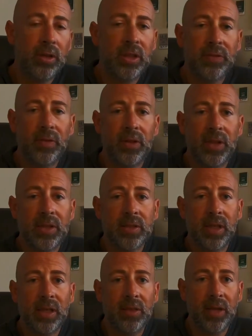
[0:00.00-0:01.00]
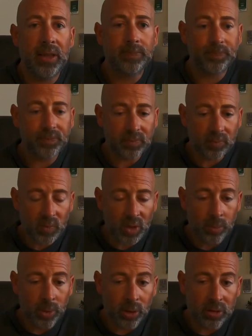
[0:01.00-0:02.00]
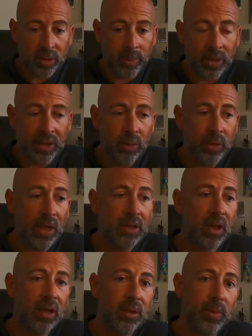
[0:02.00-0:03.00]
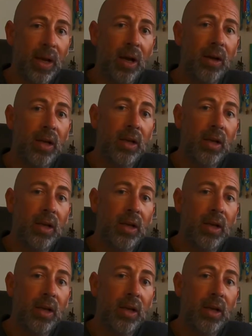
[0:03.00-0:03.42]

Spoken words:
different things like that. But ultimately, when I talked about